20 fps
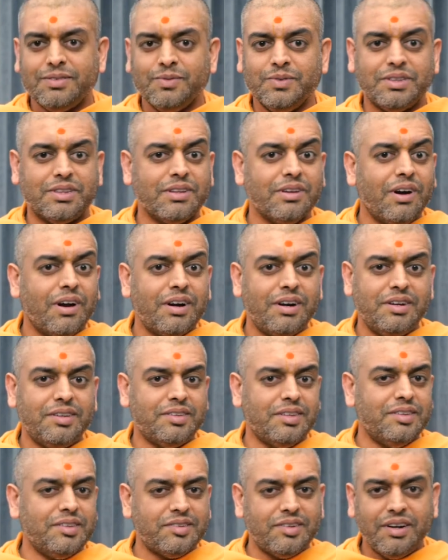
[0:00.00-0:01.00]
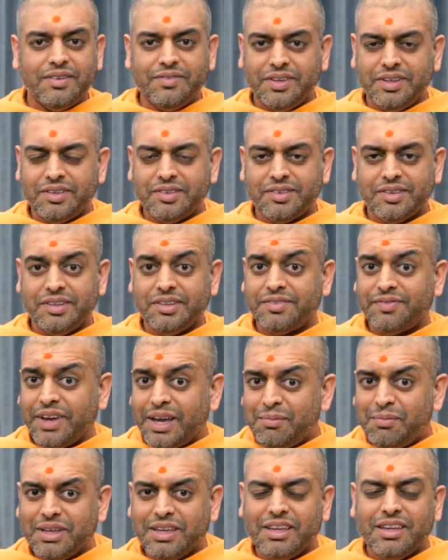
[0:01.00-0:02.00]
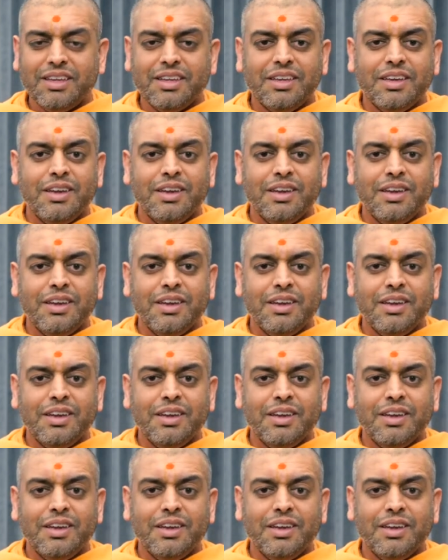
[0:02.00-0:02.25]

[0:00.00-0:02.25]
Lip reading: with guards and servants, his family,